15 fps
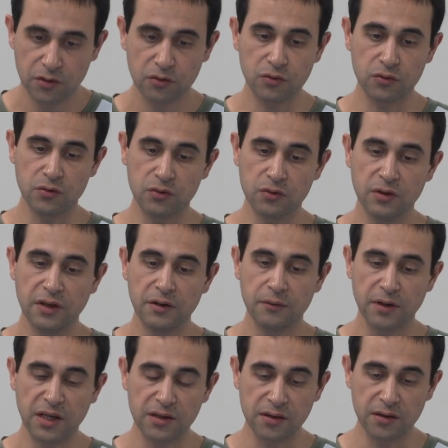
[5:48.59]
to the
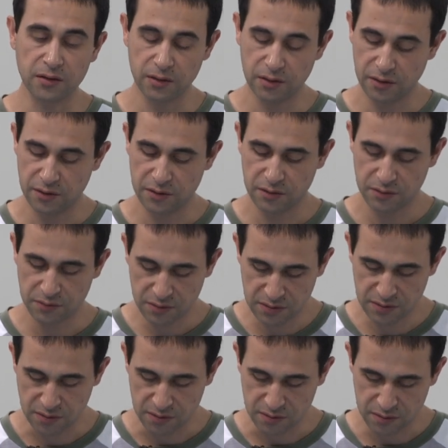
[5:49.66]
radial
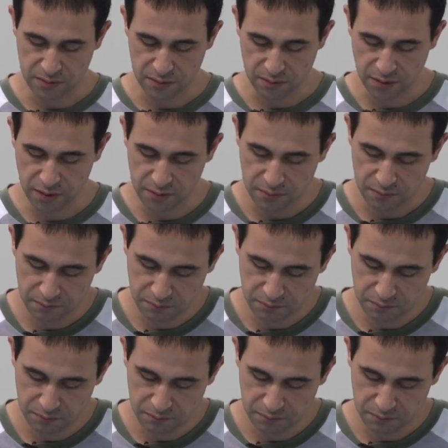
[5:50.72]
distance, right?